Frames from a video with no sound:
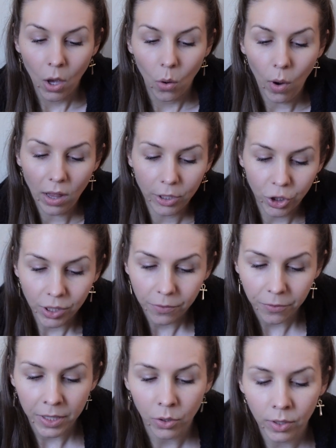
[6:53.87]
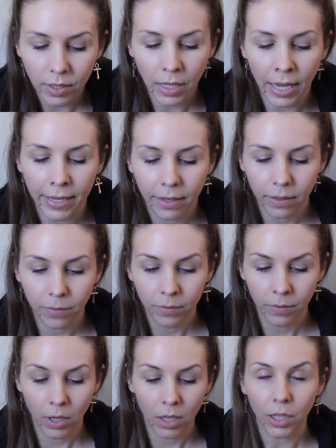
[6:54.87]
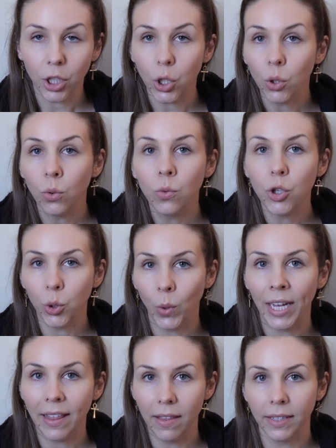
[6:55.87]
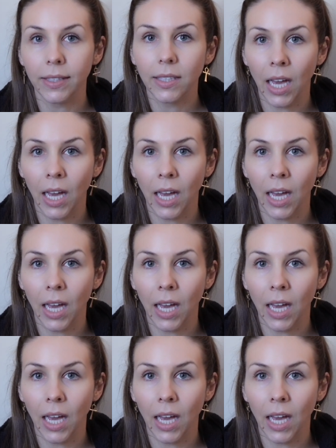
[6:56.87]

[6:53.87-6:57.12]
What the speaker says: Well, it just feels like you doing this